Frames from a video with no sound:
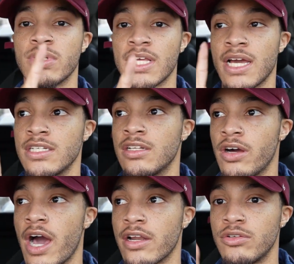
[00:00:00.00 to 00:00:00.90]
one thing I need to
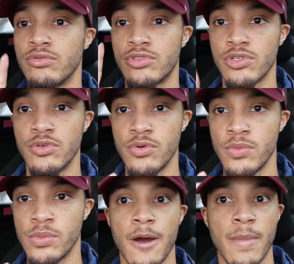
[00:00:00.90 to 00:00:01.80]
learn how to do
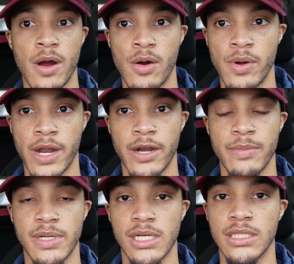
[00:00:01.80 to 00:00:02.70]
too, cut my own hair,
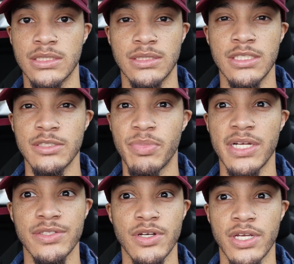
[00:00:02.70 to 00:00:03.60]
because these
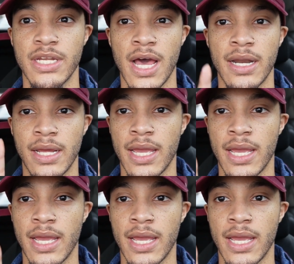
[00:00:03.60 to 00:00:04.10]
prices are getting out of